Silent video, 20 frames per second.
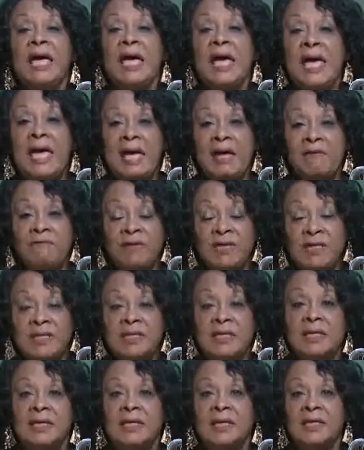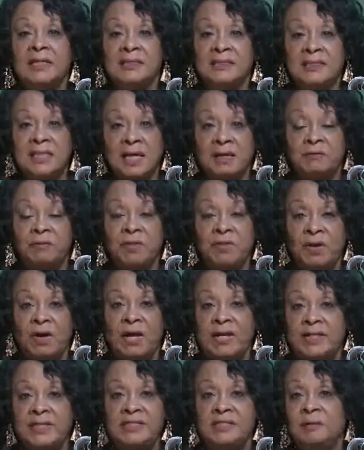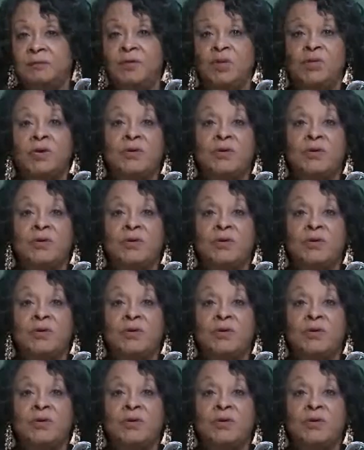having a son with autism.